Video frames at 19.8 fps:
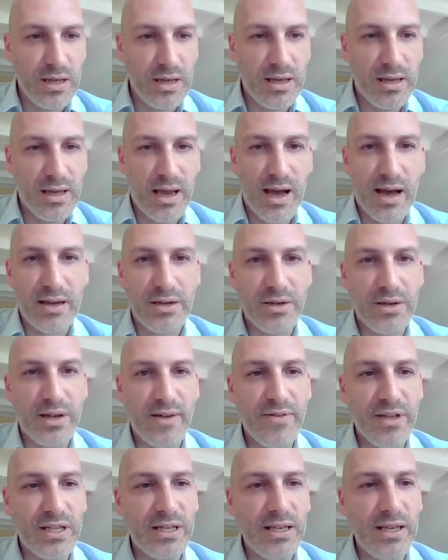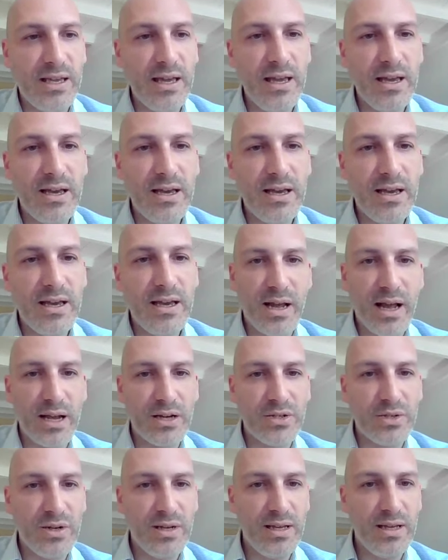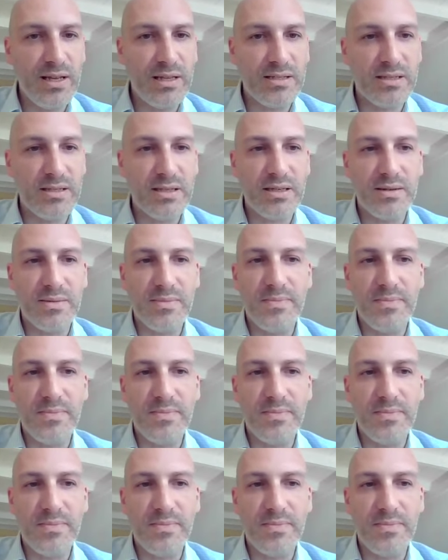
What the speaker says: yeah, I don't have it here, but actually it's